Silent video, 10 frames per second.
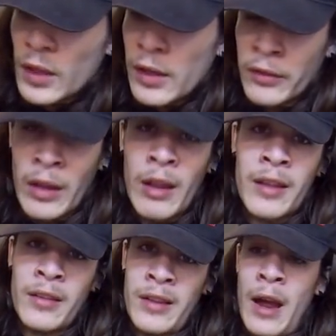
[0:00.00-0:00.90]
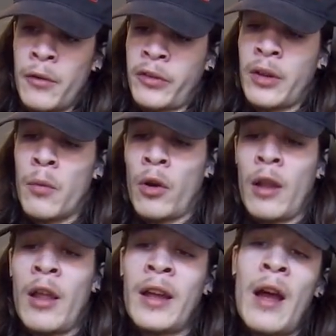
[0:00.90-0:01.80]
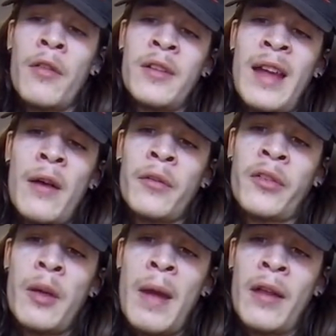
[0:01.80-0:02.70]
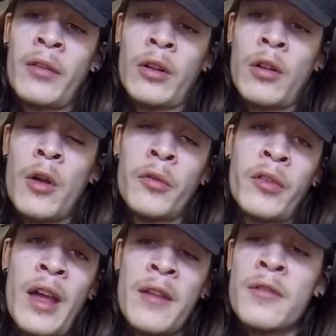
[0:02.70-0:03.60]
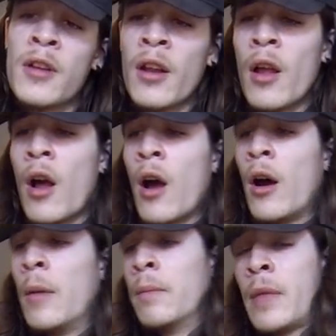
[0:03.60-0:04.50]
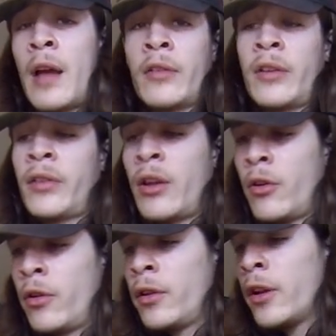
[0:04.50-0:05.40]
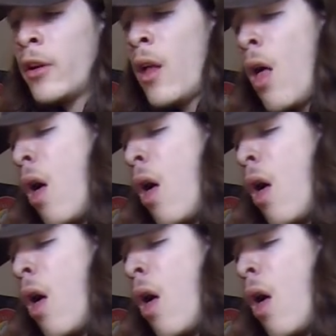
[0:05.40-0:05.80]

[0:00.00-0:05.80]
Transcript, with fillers: is I like the downstem more. I like how the downstem has the closed end, as I said earlier.